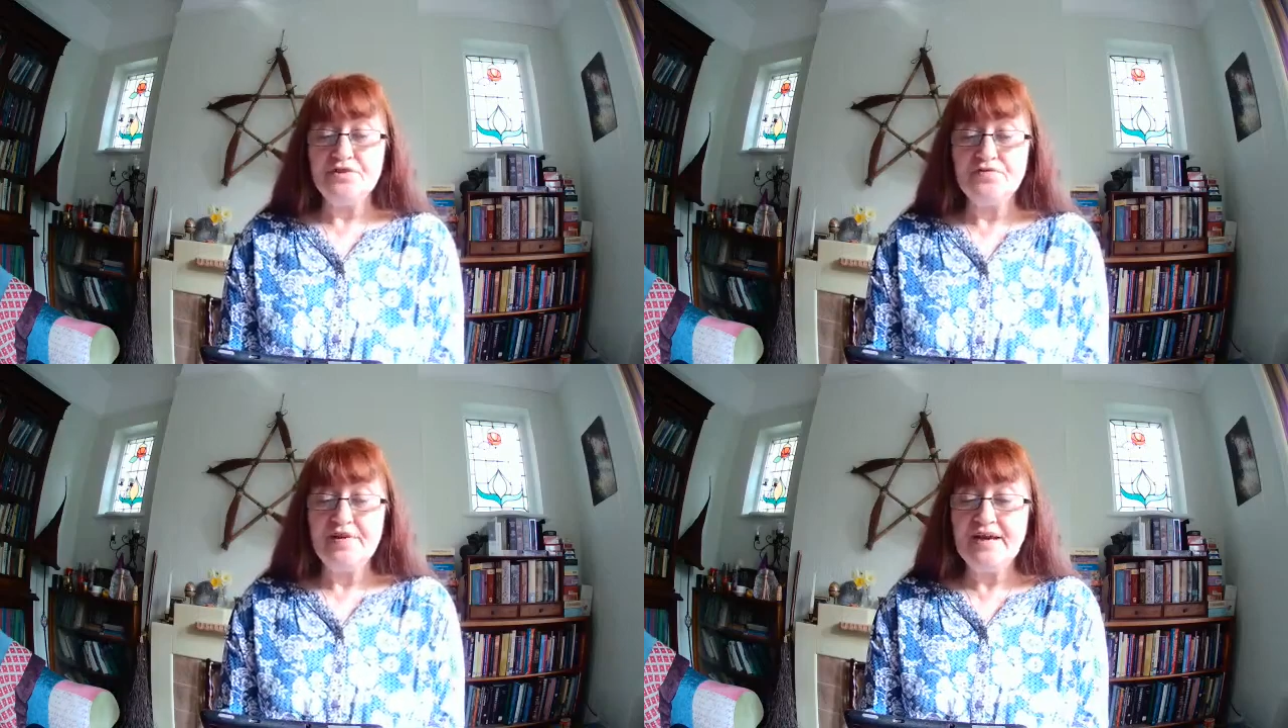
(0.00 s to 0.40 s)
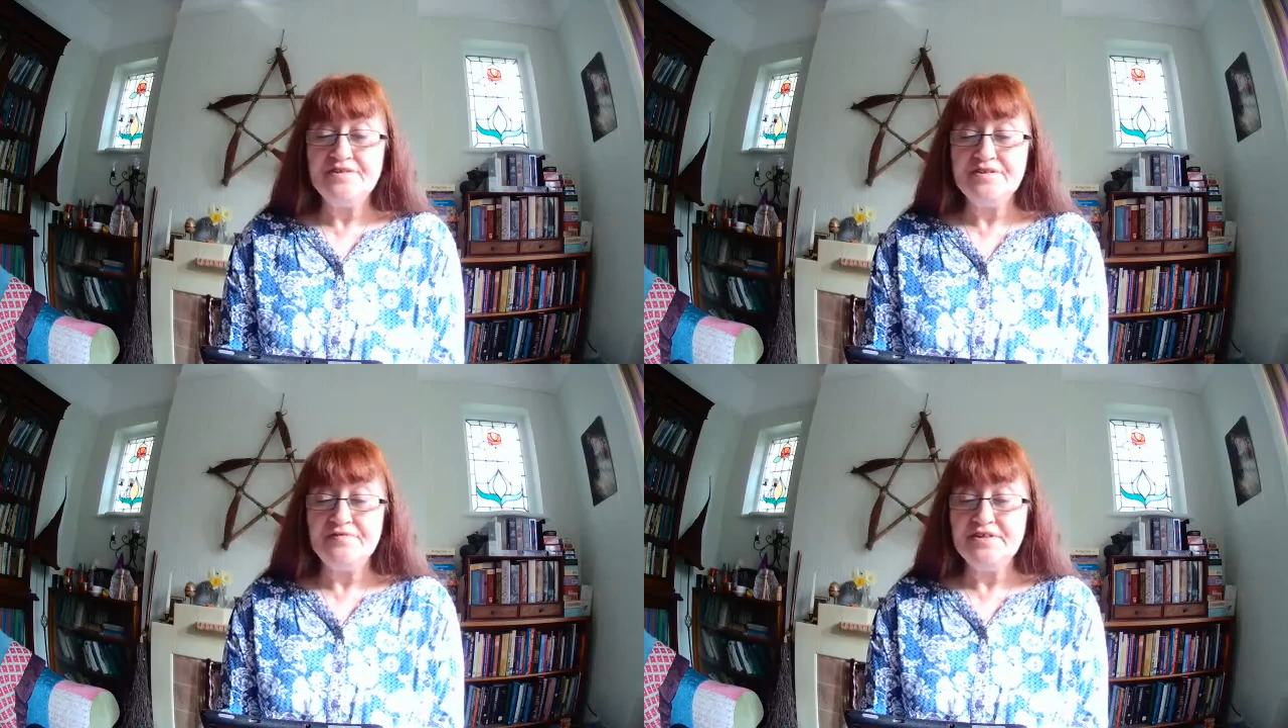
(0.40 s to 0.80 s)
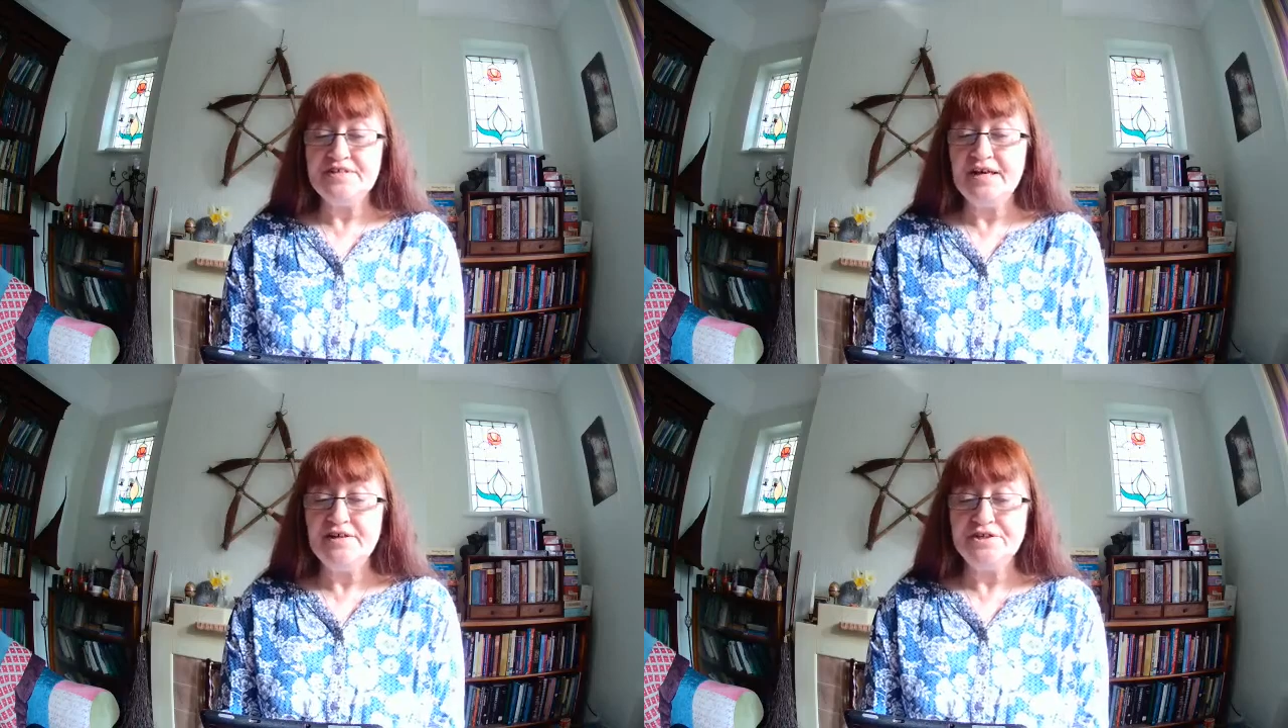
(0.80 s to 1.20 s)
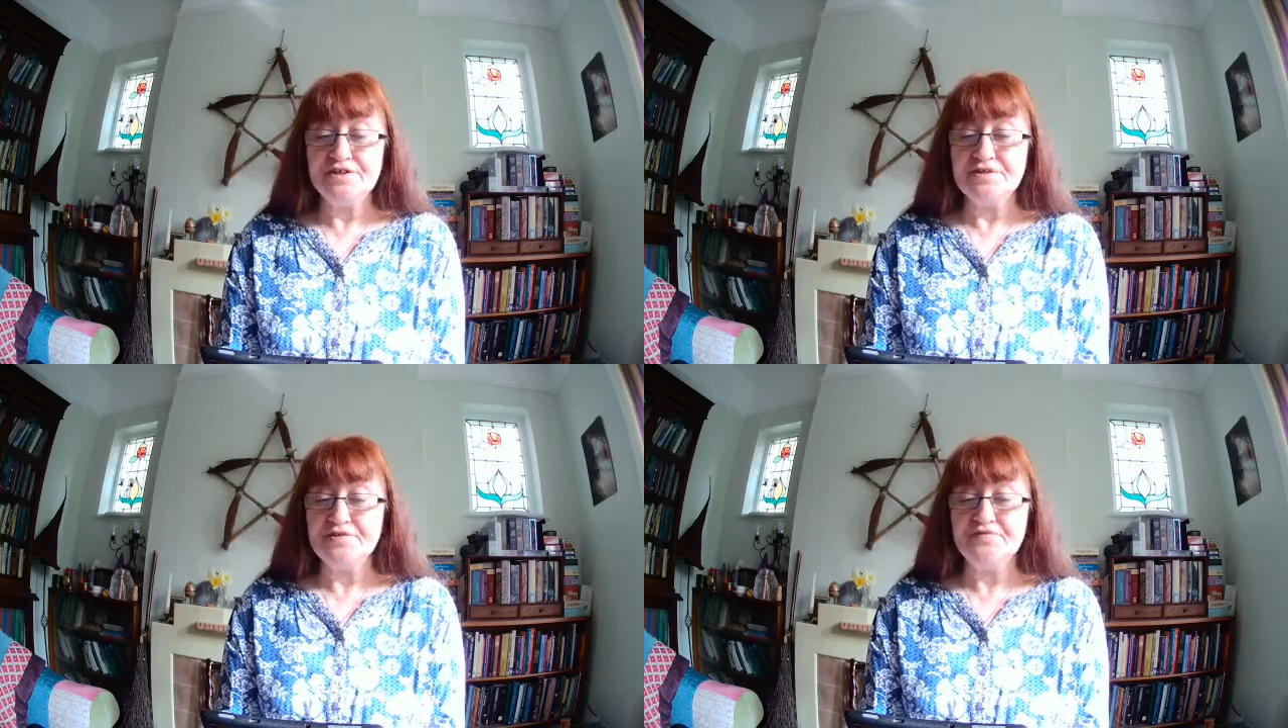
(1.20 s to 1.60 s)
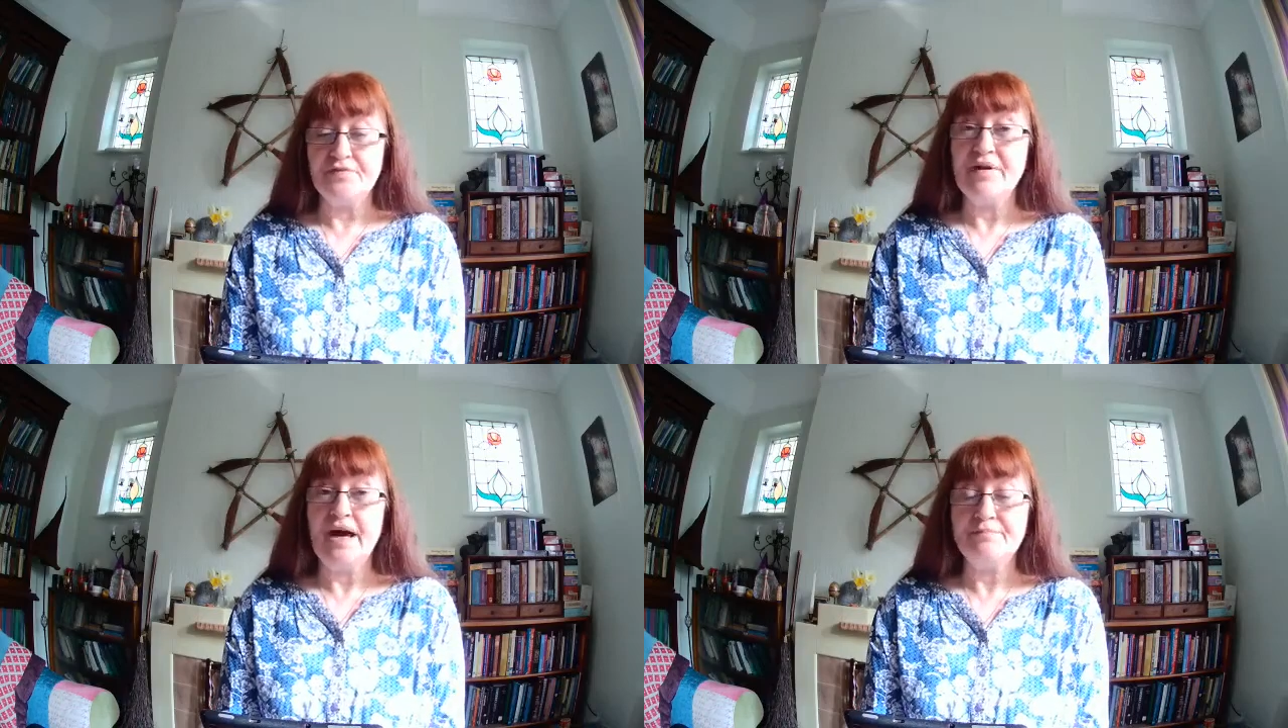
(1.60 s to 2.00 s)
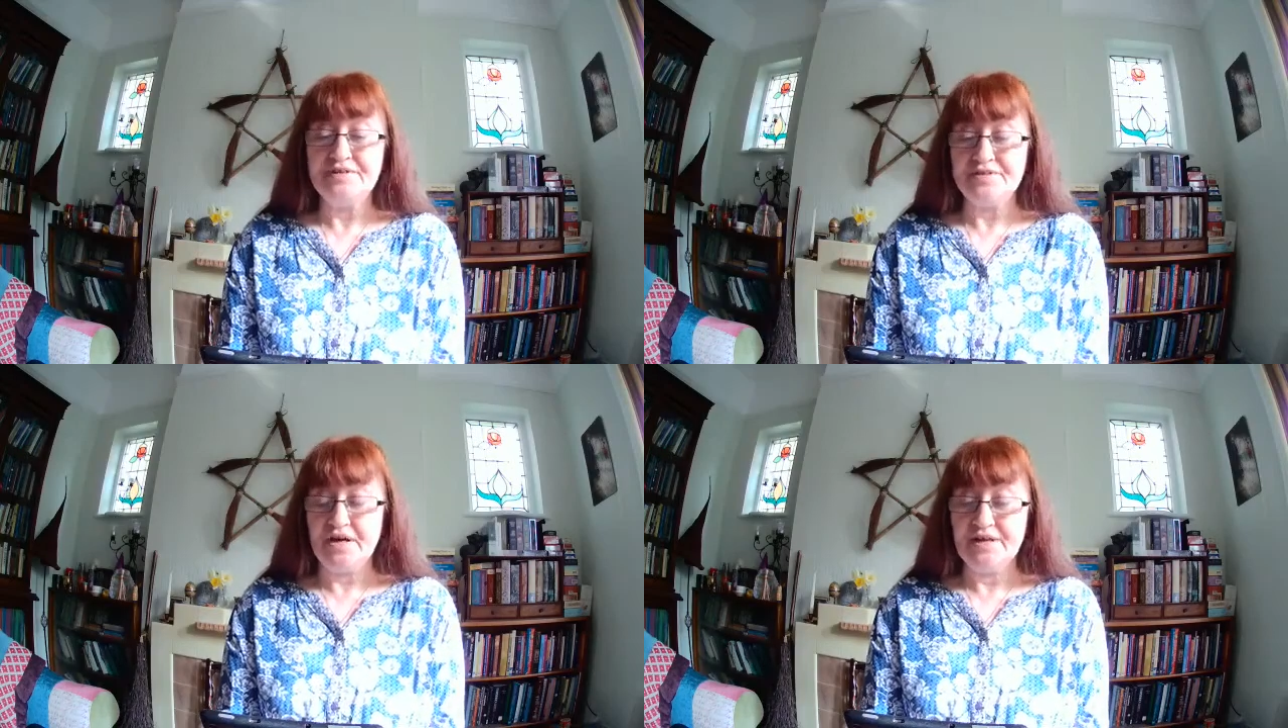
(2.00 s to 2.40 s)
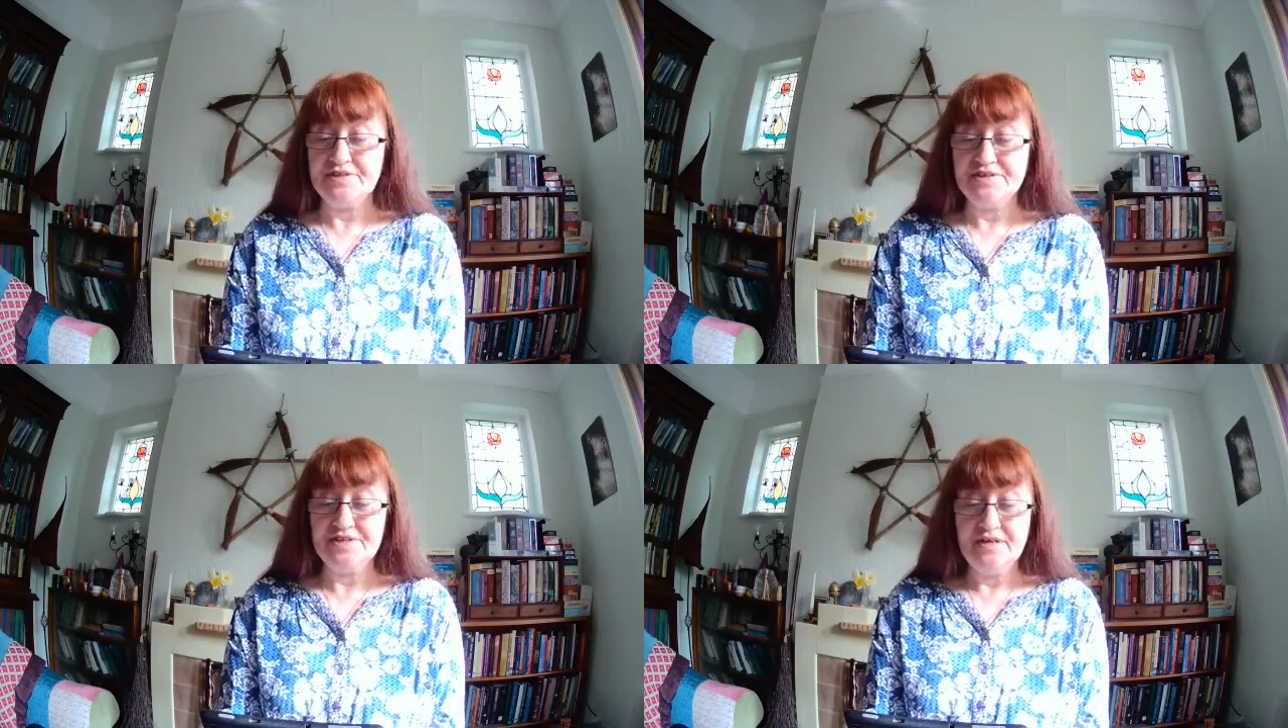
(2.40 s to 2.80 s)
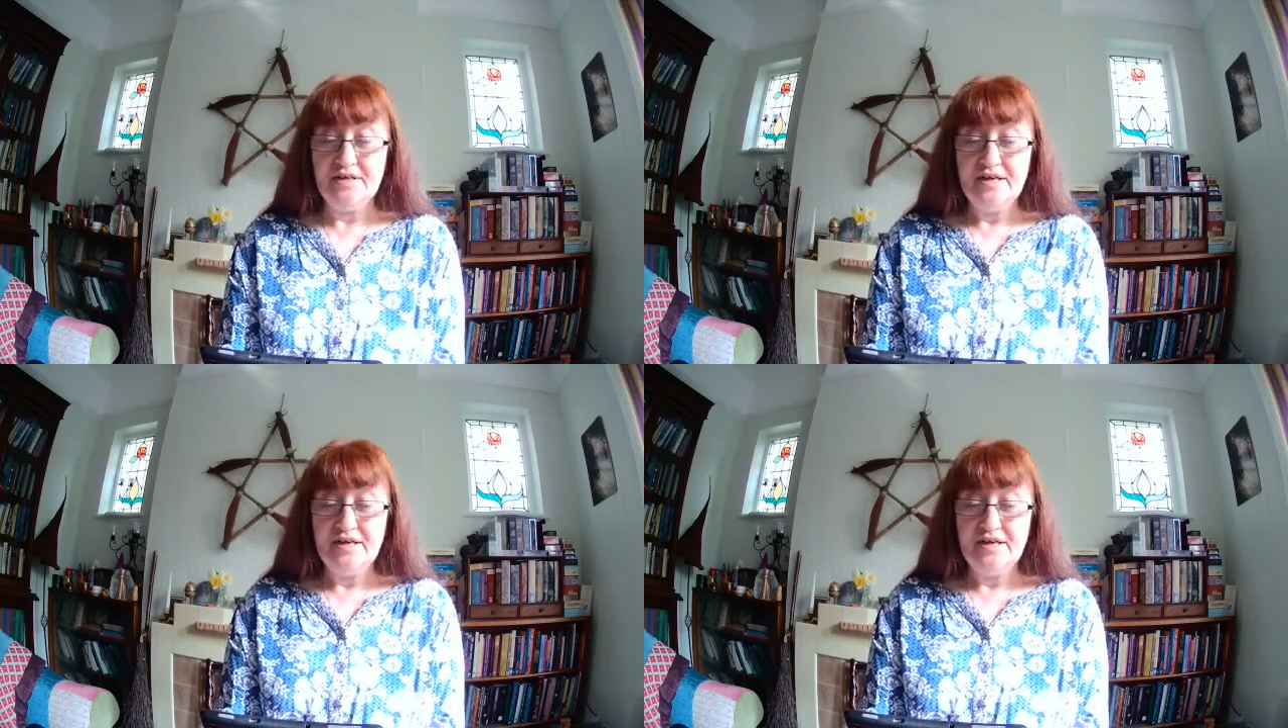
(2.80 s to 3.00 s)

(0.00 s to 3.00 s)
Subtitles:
creative intelligence from appetite.